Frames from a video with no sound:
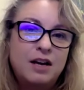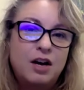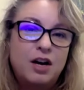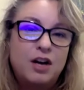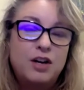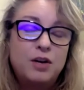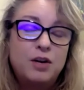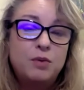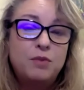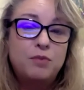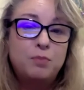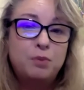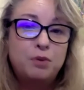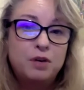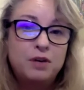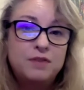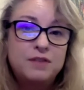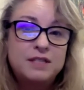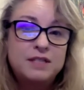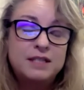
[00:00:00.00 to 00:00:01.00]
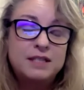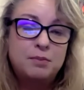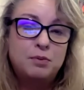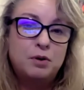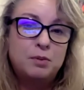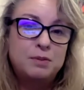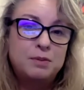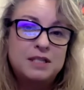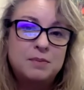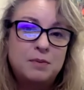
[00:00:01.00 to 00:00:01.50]
I know we've previously
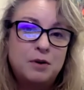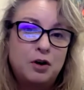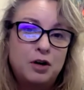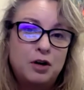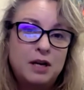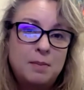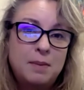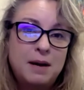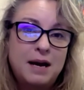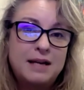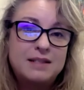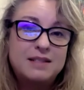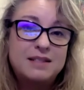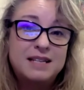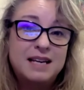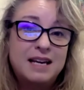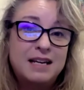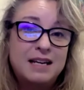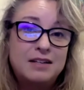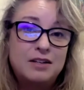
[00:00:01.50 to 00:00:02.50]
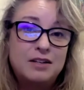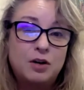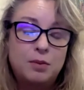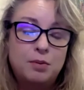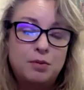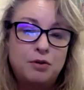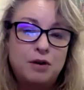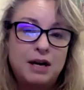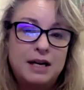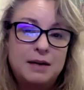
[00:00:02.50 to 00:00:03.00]
probably spoken about standard
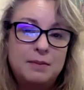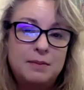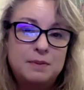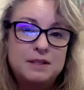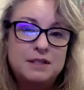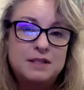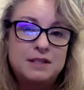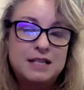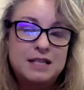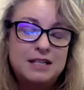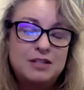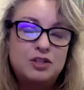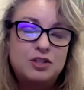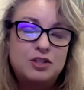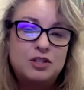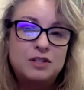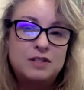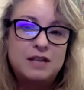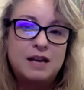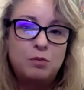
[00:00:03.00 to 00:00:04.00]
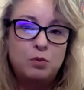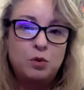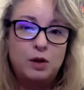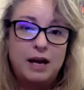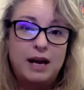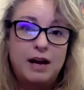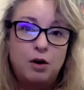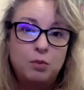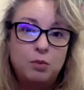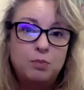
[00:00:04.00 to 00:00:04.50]
operating procedures that will
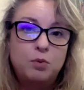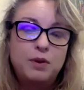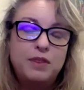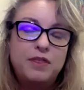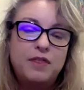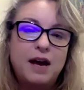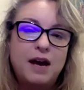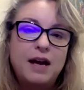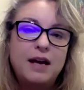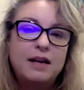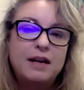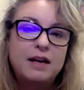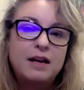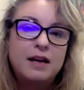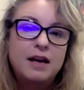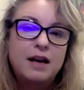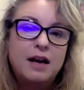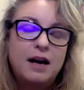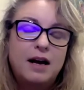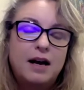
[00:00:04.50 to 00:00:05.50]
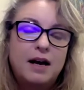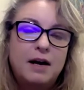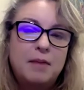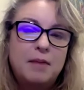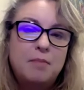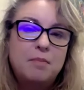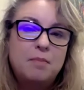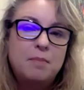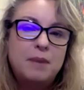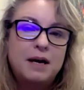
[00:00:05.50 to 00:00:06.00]
help with that.
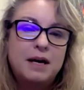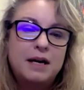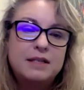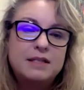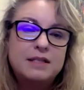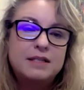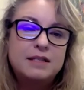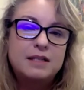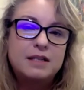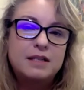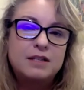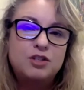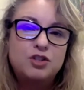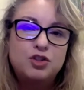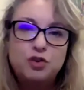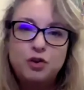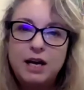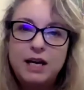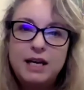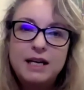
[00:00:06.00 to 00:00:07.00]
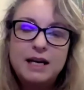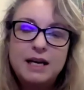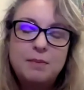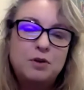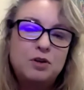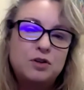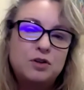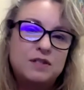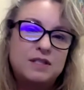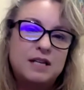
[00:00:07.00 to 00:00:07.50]
But training up
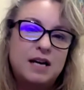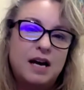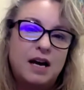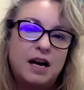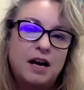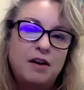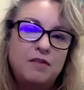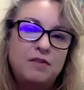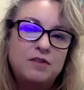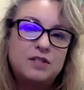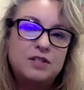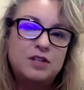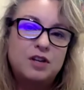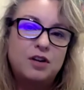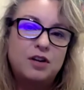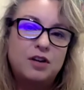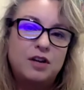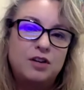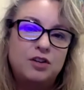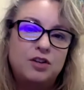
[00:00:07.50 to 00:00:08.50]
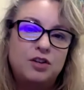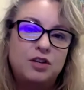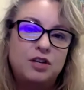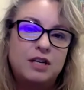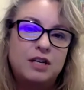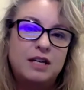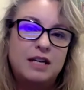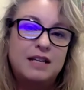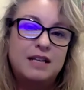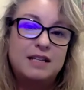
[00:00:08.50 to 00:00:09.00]
your staff so that you
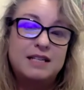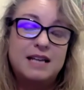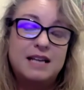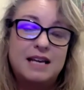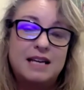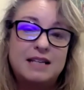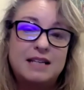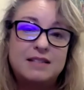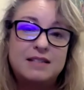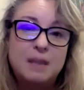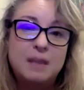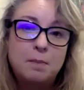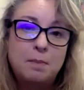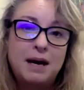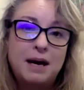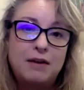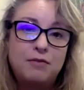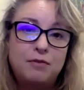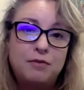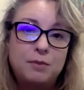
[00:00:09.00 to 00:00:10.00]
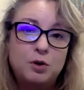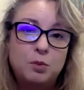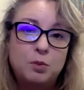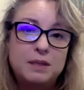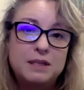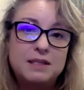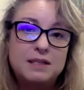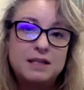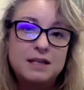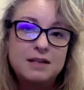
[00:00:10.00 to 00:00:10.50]
can either take a step back from your
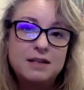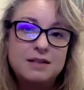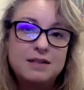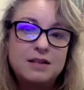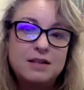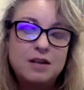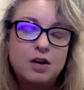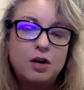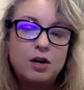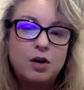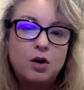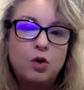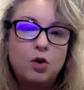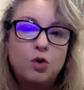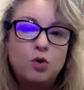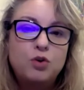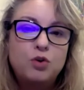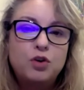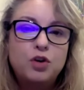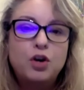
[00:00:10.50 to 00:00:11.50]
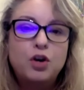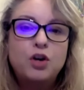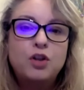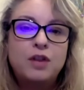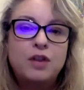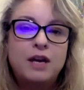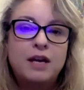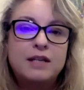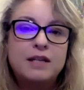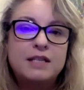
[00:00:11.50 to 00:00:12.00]
business or know
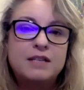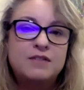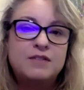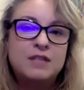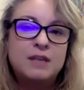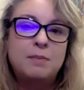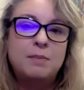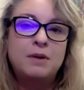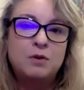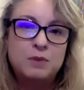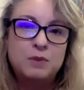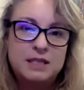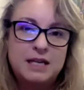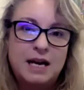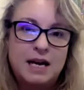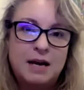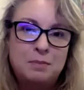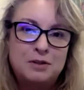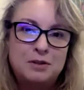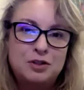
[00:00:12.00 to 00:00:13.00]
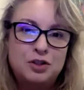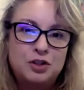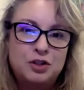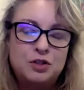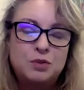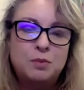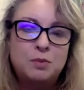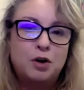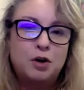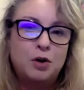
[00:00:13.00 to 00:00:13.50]
that if something was to happen to you
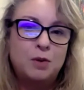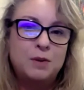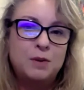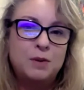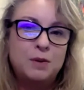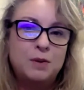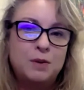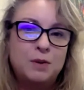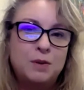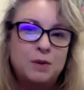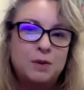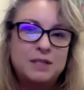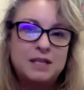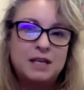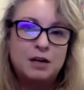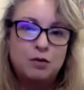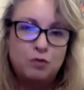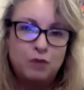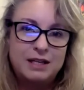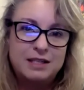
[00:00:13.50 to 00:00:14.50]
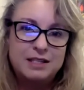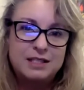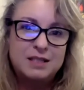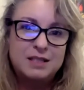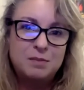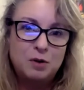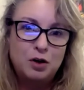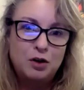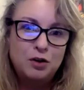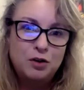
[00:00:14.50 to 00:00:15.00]
tomorrow, it's going to run
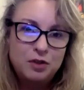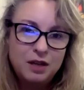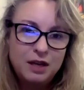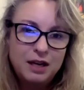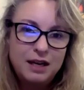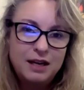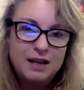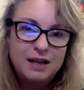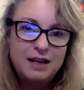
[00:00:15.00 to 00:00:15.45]
smoothly.